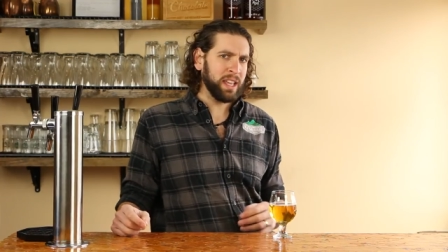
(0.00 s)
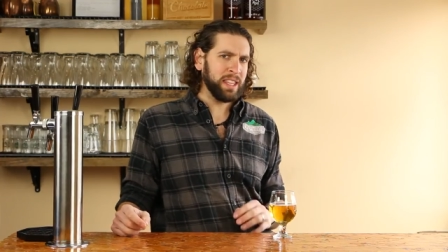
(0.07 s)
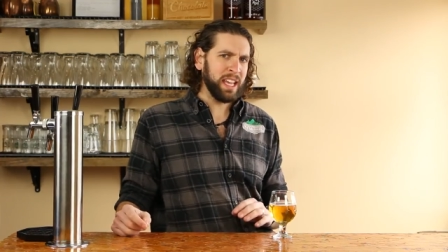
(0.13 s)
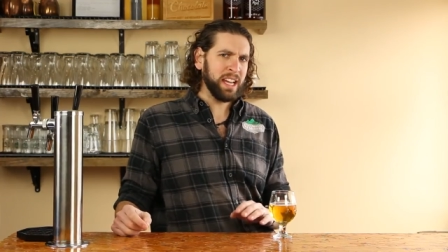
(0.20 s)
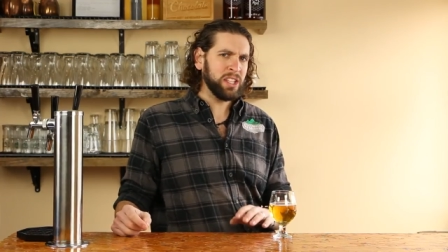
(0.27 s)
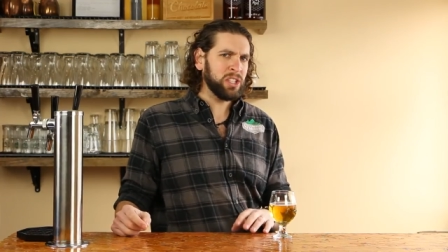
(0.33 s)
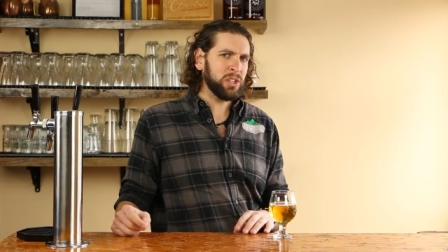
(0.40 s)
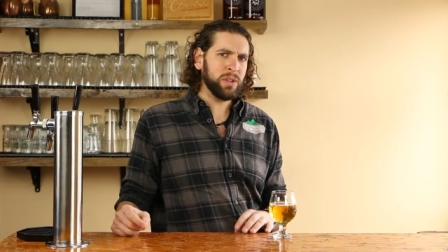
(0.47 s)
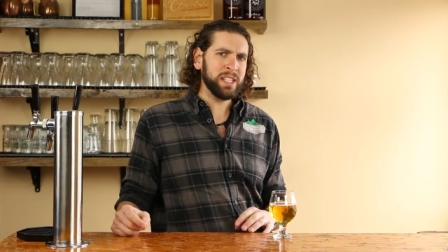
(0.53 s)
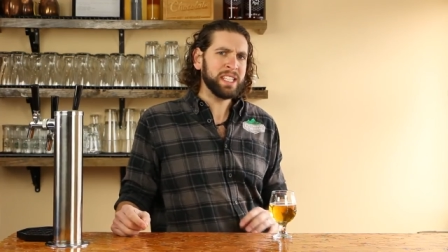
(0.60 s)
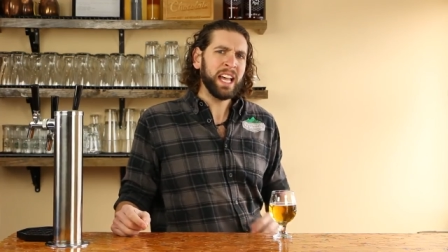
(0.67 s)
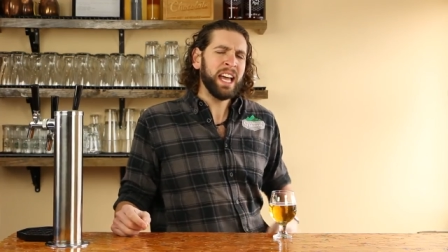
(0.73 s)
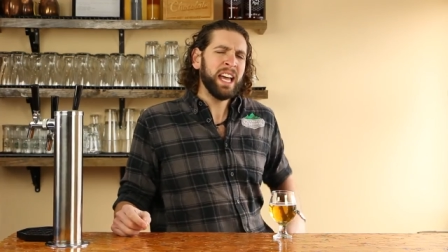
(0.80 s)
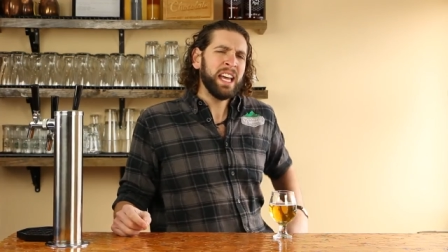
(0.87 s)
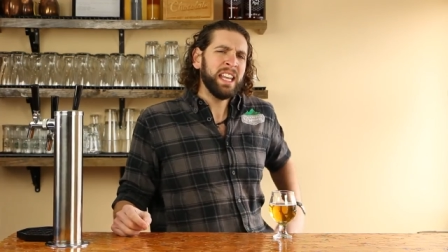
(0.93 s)
and the answer is
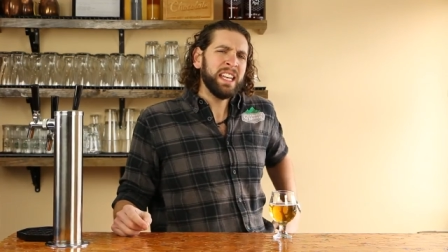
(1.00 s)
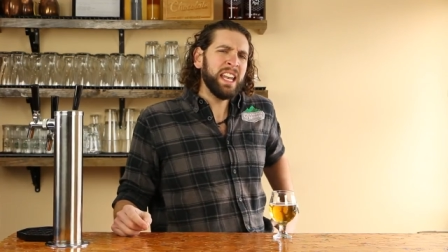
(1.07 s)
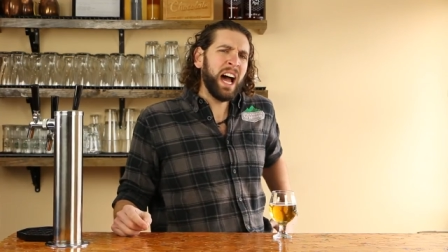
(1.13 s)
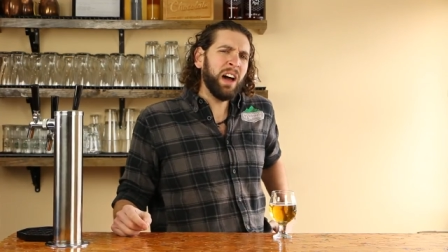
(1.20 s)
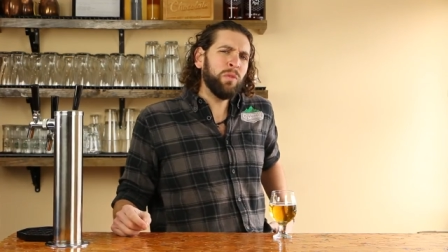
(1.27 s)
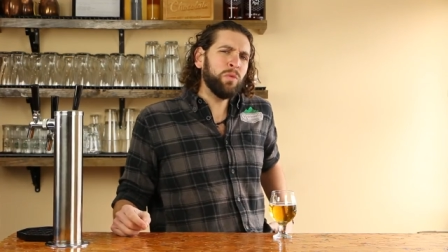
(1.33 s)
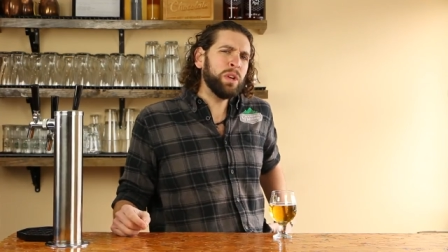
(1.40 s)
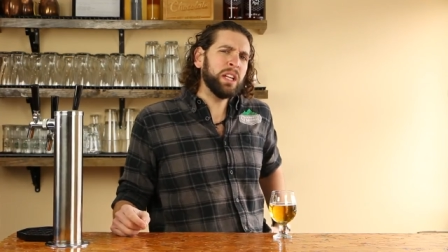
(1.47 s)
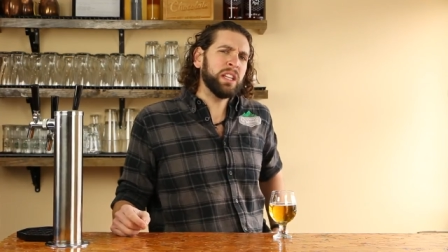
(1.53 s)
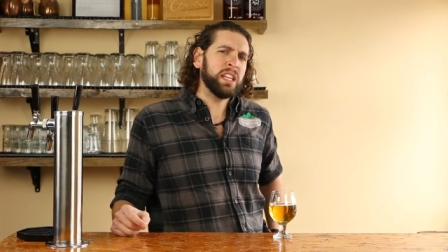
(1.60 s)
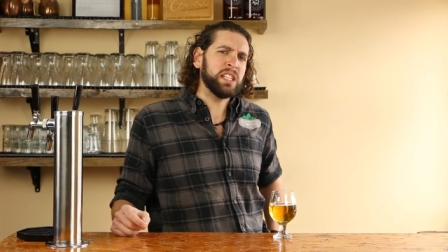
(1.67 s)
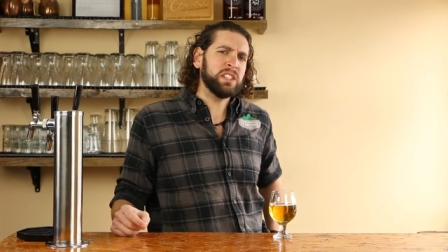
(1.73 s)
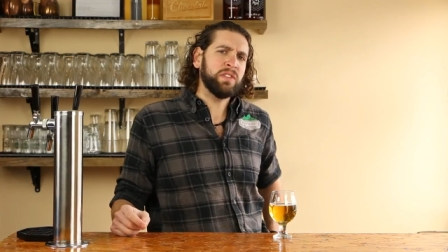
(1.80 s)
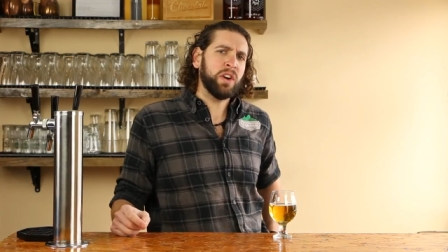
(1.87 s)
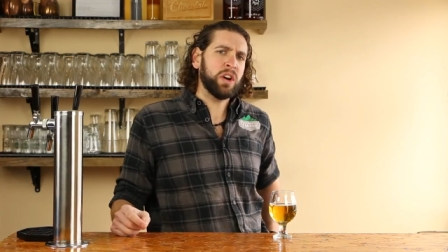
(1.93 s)
not
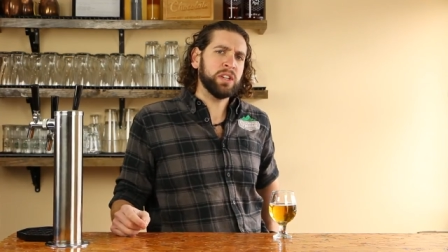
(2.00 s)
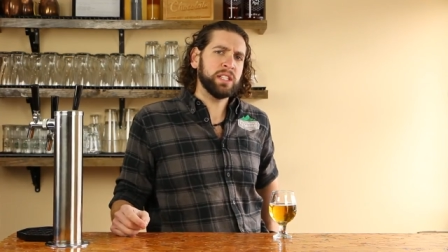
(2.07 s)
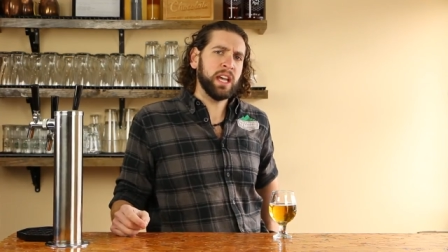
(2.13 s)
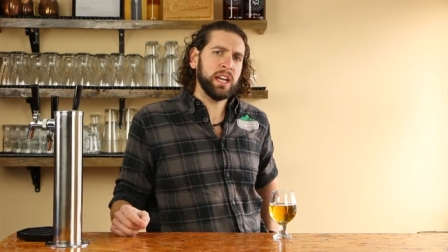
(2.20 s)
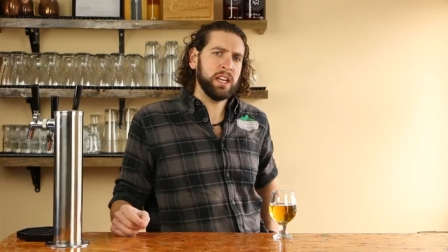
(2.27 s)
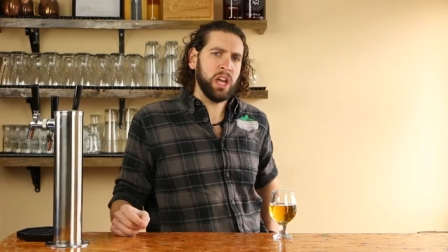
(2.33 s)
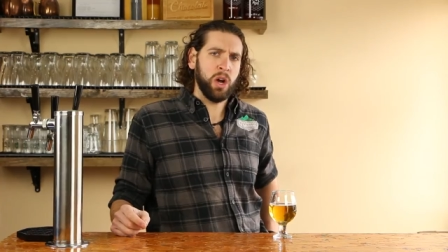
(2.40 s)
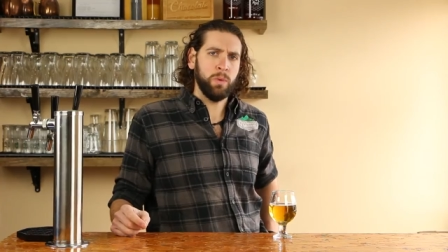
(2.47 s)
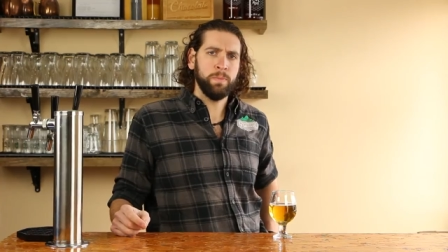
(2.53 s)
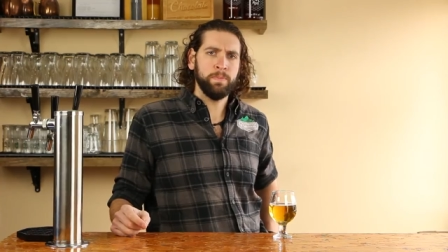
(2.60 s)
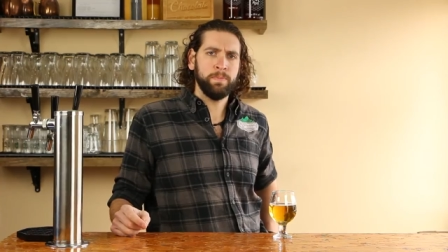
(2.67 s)
really, as far as I know.